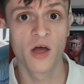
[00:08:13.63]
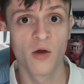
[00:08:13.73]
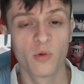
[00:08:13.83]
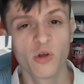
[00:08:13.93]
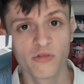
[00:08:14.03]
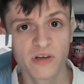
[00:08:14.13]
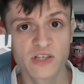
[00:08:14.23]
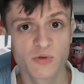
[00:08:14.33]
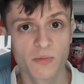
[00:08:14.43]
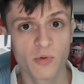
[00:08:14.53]
Well, not really a
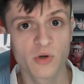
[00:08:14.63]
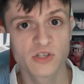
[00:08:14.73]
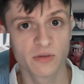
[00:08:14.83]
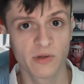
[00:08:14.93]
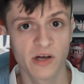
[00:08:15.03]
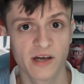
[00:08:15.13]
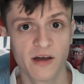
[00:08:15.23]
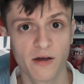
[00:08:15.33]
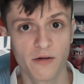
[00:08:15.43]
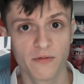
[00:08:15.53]
swimming pool. It's going to be like
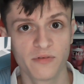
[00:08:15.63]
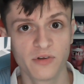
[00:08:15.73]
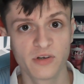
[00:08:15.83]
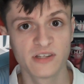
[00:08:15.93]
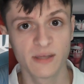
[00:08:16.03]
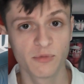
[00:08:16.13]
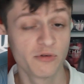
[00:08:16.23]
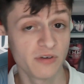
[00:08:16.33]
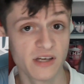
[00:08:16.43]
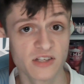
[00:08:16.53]
you can dip your
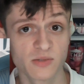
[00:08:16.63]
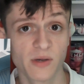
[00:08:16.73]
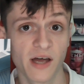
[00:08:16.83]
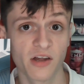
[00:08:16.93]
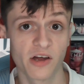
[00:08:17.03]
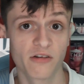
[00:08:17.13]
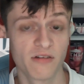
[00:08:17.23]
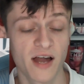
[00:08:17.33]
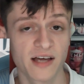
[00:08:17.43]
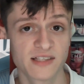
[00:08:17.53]
feet into it, like a
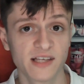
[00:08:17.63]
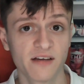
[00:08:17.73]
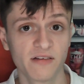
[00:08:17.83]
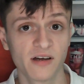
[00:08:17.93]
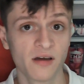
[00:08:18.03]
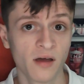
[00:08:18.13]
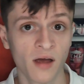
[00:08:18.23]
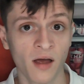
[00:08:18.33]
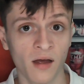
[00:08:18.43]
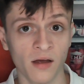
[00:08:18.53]
relaxing area.
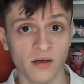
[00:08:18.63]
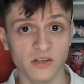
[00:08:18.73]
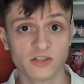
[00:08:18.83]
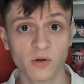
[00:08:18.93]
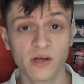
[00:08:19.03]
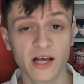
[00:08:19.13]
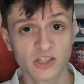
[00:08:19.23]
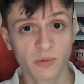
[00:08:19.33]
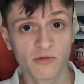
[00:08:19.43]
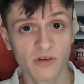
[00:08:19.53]
So that's
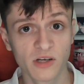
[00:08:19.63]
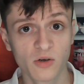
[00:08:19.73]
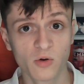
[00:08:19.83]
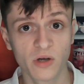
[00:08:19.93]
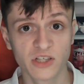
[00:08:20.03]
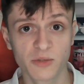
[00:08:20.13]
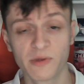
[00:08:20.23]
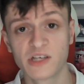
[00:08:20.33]
going to be really cool, and it's going to be